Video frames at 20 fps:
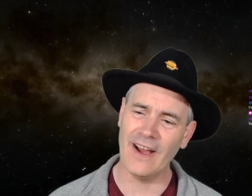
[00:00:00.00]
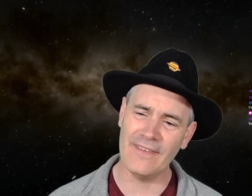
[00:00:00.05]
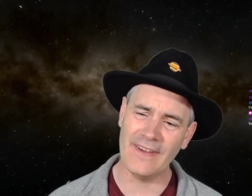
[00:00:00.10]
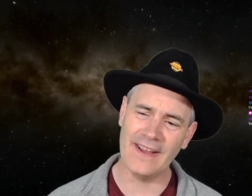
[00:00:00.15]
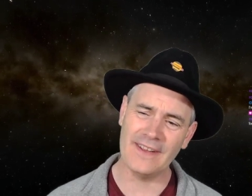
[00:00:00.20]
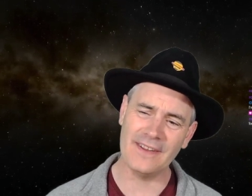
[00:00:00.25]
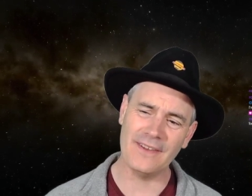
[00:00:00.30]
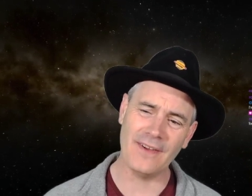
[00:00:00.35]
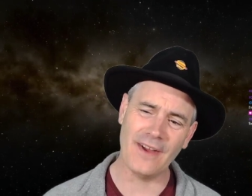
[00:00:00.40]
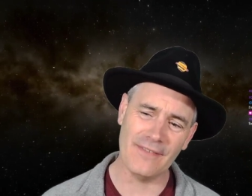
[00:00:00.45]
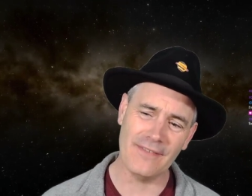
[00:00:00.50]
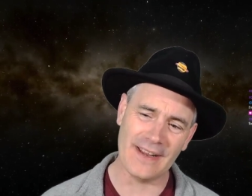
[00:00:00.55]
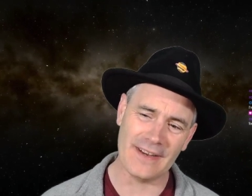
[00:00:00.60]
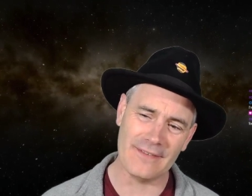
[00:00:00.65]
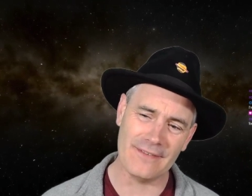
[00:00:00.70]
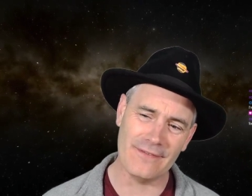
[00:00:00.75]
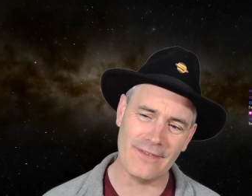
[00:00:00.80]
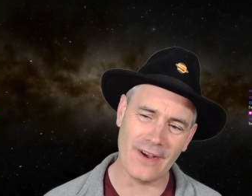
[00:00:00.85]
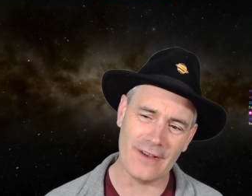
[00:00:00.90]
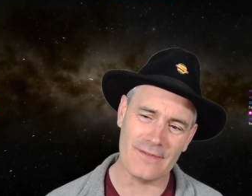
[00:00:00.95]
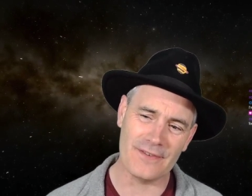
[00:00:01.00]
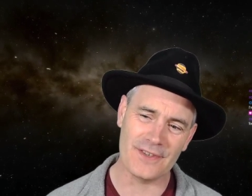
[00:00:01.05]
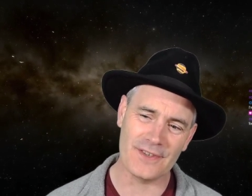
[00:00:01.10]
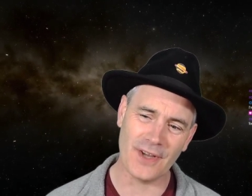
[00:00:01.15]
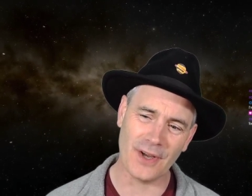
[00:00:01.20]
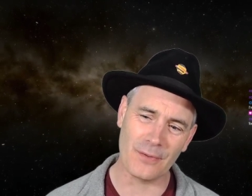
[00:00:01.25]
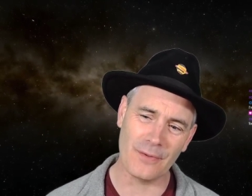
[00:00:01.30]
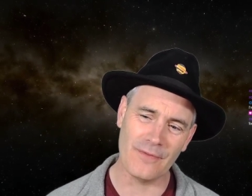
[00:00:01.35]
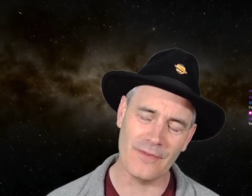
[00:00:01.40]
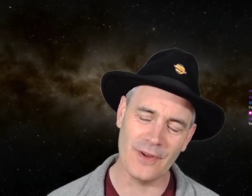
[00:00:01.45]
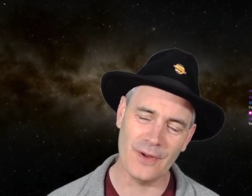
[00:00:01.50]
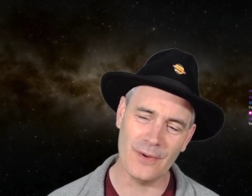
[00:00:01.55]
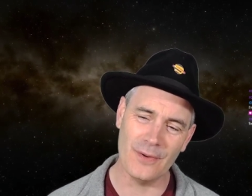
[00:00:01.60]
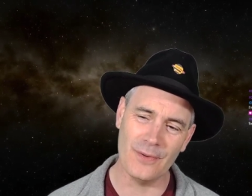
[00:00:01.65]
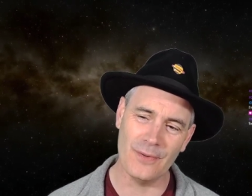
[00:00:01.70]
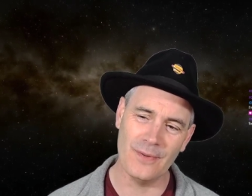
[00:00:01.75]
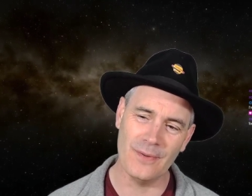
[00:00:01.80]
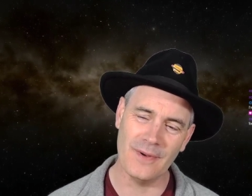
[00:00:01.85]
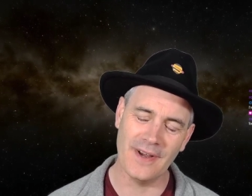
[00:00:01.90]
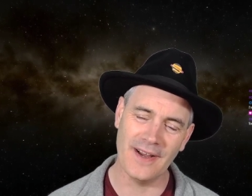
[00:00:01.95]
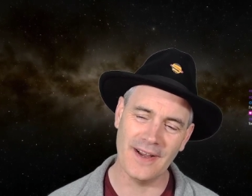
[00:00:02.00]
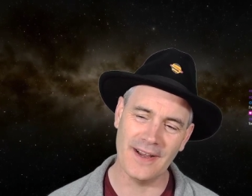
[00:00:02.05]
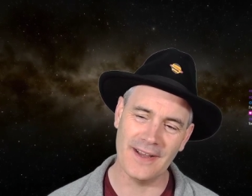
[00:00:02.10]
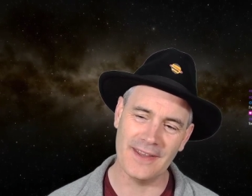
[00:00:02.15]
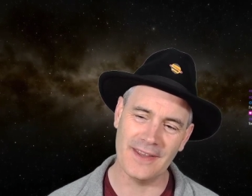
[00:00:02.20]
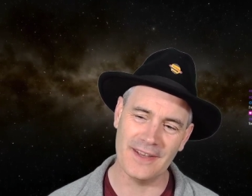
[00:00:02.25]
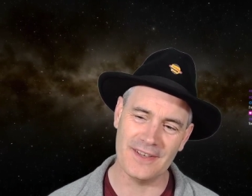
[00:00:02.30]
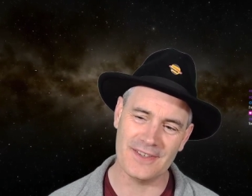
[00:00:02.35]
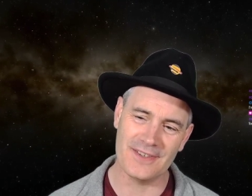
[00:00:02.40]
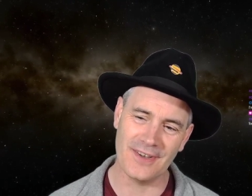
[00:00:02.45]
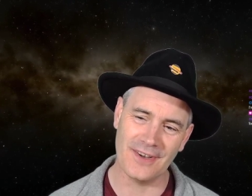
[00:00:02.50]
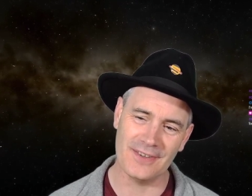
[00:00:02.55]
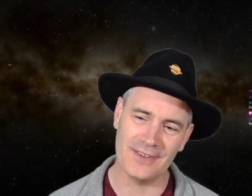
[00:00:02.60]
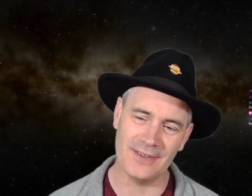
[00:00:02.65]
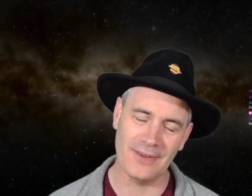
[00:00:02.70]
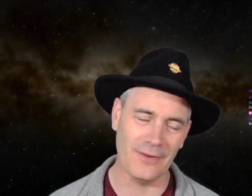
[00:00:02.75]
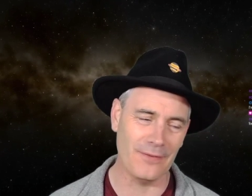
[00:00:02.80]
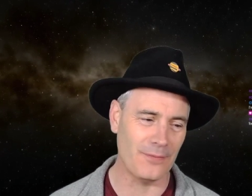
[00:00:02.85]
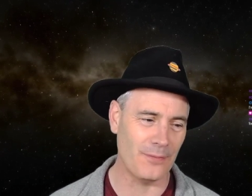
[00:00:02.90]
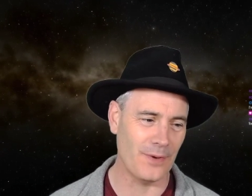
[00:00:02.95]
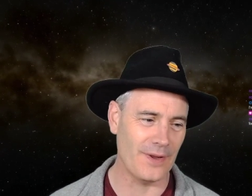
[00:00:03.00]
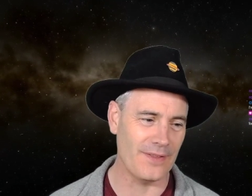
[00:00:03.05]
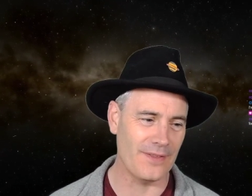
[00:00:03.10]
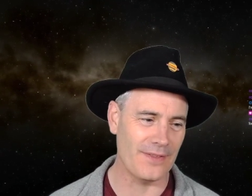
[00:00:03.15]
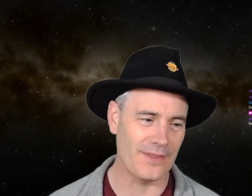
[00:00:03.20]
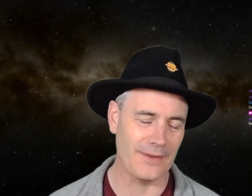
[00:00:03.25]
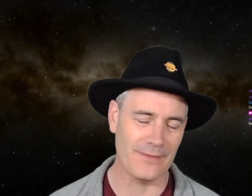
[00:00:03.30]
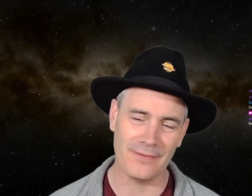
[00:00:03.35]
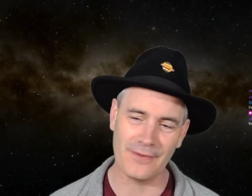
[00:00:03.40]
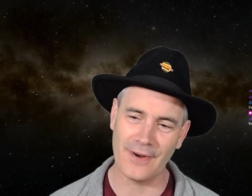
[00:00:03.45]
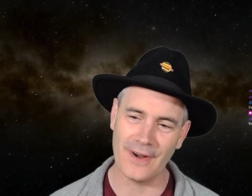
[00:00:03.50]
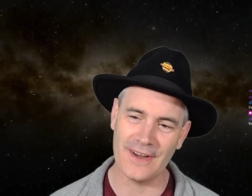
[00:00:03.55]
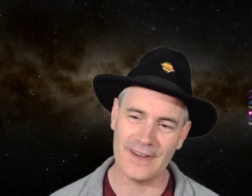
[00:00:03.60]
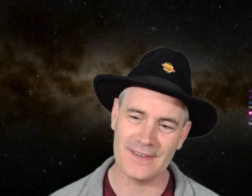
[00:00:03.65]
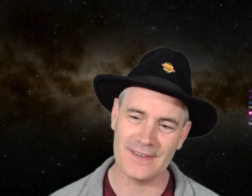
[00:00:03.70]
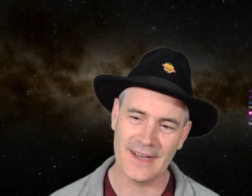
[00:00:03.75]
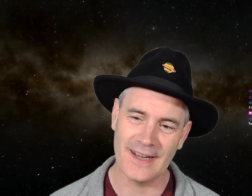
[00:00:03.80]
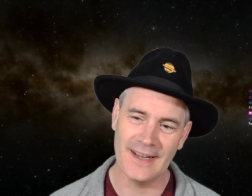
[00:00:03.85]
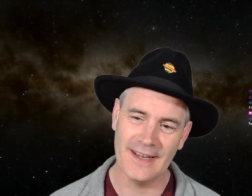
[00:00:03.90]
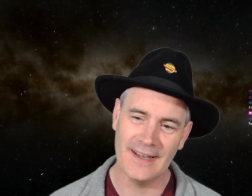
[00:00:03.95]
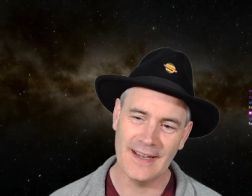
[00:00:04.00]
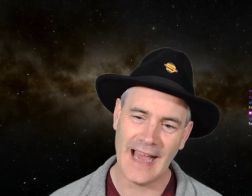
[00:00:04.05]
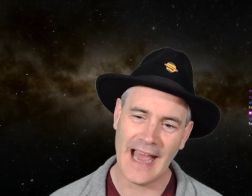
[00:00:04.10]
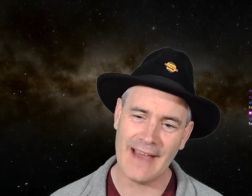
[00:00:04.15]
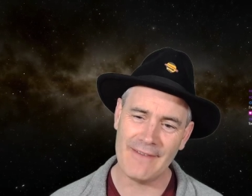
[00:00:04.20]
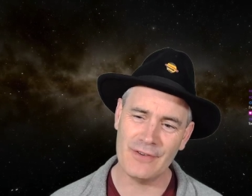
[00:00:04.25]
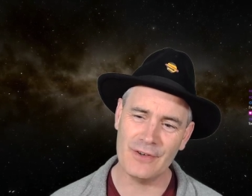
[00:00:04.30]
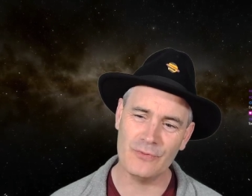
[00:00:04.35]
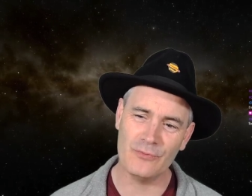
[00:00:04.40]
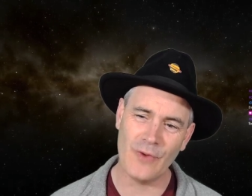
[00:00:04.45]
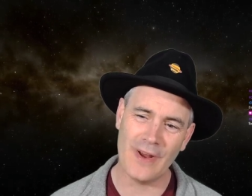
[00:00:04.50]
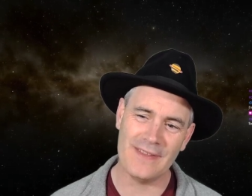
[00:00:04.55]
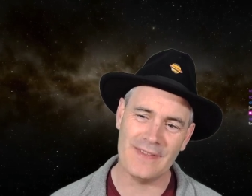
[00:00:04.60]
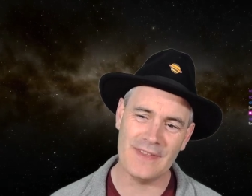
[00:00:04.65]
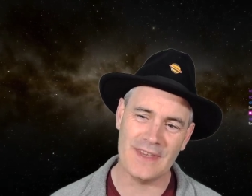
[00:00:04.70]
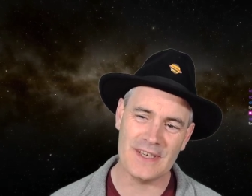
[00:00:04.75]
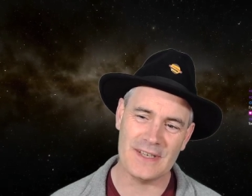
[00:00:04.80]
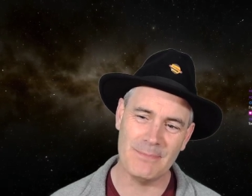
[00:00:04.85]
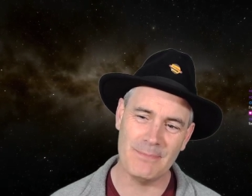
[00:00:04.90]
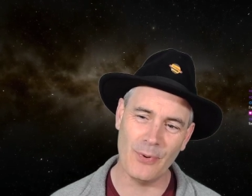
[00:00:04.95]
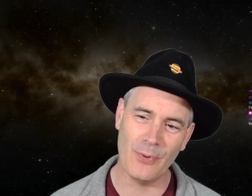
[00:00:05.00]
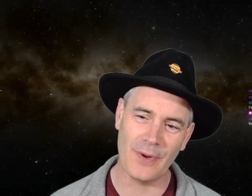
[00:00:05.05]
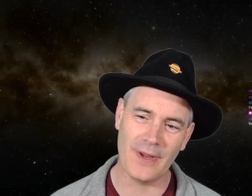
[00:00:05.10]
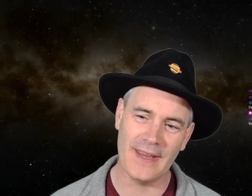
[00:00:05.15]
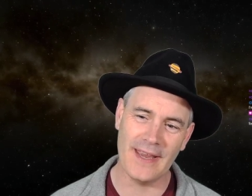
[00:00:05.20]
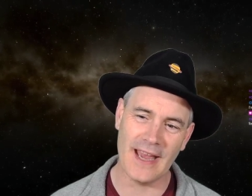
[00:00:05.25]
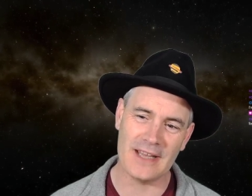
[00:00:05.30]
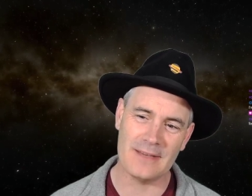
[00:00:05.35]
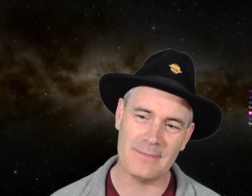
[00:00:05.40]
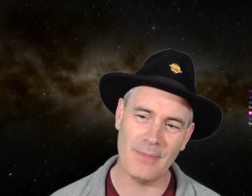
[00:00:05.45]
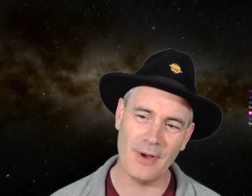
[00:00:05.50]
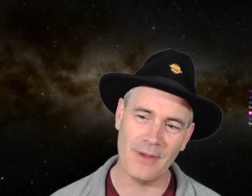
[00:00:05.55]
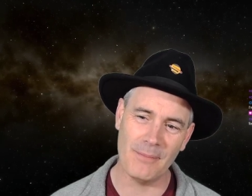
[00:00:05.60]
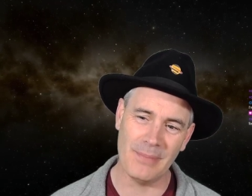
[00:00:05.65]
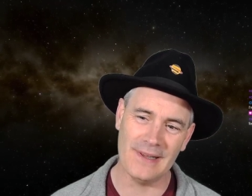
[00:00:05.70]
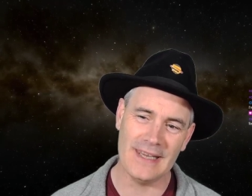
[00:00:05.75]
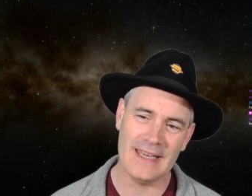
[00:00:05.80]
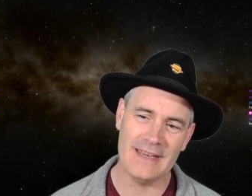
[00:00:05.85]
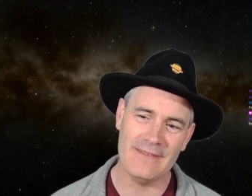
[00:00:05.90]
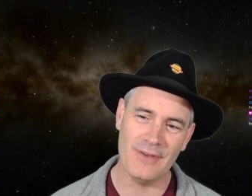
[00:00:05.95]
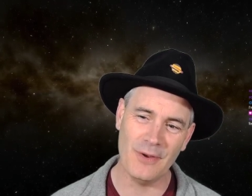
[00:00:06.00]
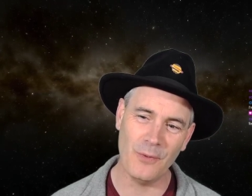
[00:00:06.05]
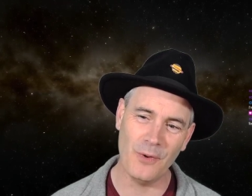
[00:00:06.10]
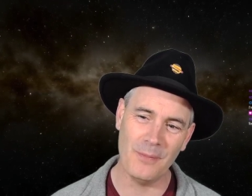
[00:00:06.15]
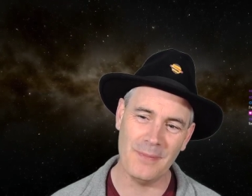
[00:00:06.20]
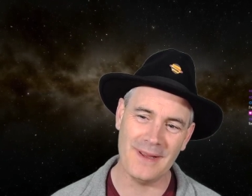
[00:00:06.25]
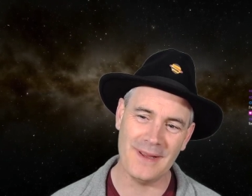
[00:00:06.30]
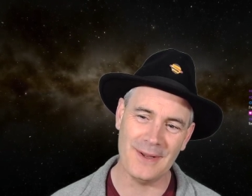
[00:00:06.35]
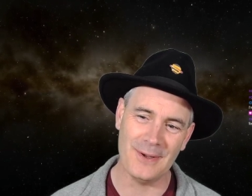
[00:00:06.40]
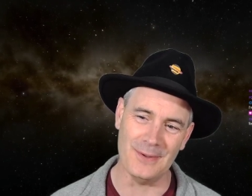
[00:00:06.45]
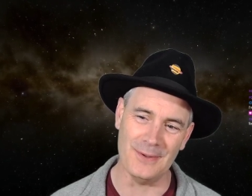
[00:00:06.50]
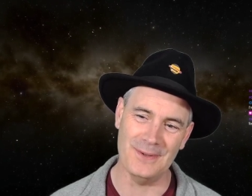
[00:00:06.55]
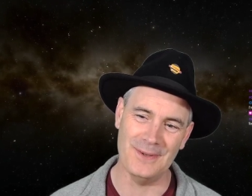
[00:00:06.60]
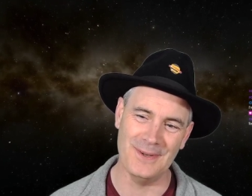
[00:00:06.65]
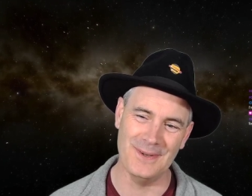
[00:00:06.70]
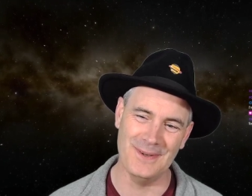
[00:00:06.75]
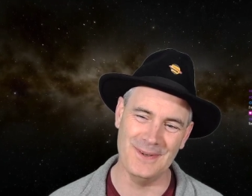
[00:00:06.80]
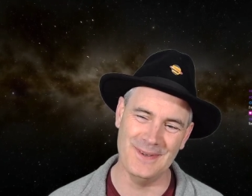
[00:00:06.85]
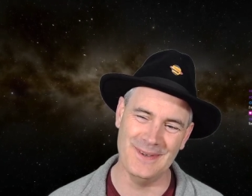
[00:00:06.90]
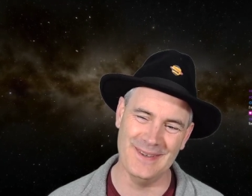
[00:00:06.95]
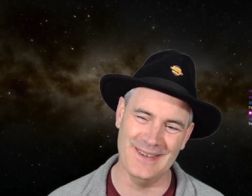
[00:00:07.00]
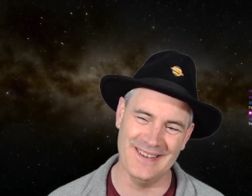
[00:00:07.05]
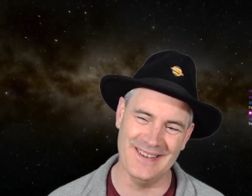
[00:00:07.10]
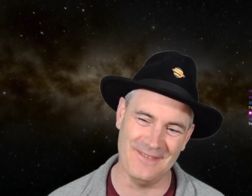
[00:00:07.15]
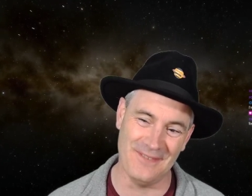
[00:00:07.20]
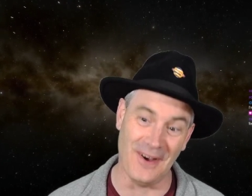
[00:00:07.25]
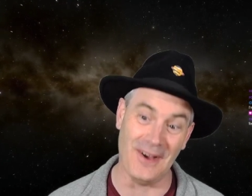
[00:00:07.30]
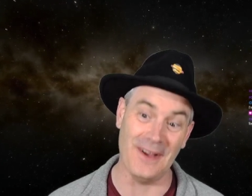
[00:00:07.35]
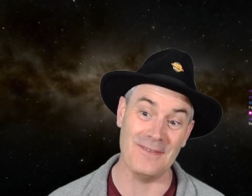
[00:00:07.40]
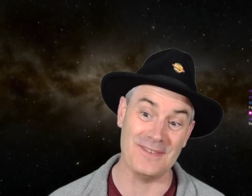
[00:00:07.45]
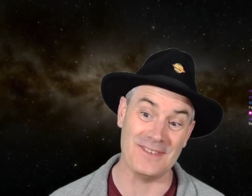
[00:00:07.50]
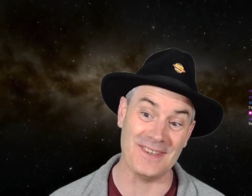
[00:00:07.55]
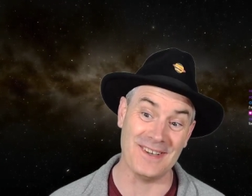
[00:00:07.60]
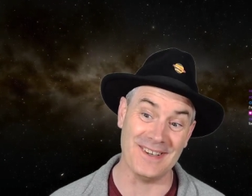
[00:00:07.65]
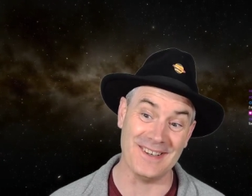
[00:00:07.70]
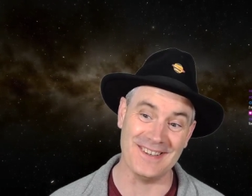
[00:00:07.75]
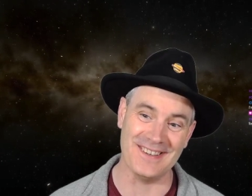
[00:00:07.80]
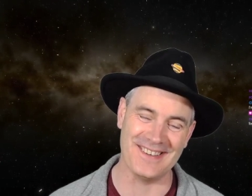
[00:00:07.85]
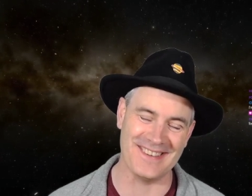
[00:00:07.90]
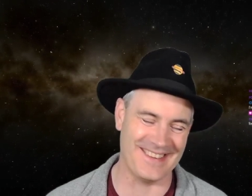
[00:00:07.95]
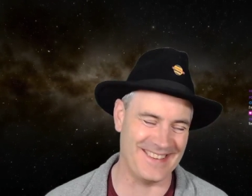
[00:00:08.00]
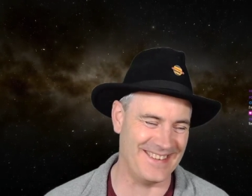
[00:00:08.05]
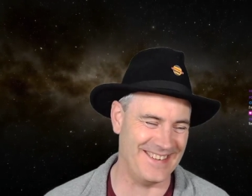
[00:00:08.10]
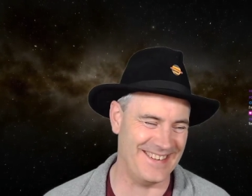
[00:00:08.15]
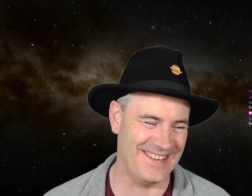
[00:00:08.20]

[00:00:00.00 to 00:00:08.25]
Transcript: had a 5-star review that started off with the phrase, haven't read this book yet but believe it will be good. 5 stars.